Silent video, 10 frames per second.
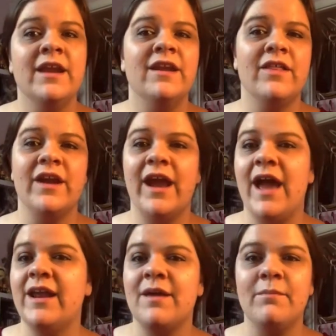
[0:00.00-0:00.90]
now that I
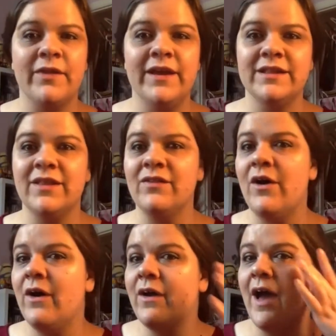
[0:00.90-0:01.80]
kind of completed the
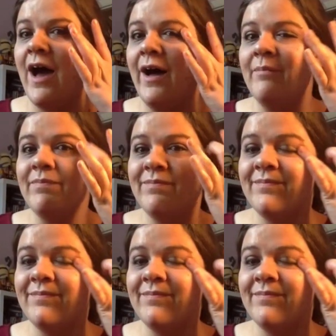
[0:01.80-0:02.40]
look. Gosh,